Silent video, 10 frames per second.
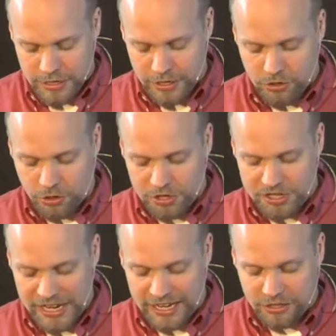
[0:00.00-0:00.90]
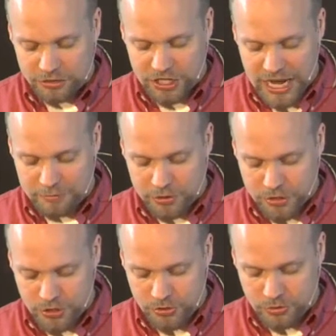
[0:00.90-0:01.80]
and you go to Daniel chapter
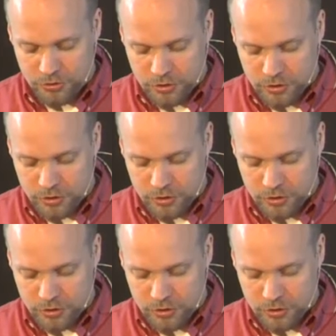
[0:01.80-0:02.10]
2,